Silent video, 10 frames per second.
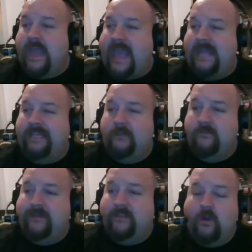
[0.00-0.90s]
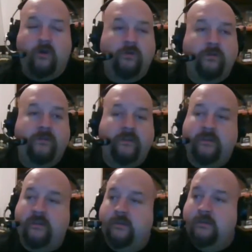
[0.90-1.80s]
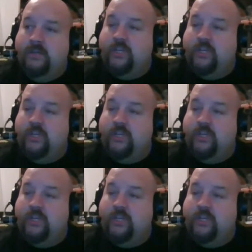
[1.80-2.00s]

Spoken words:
Haslam's been known to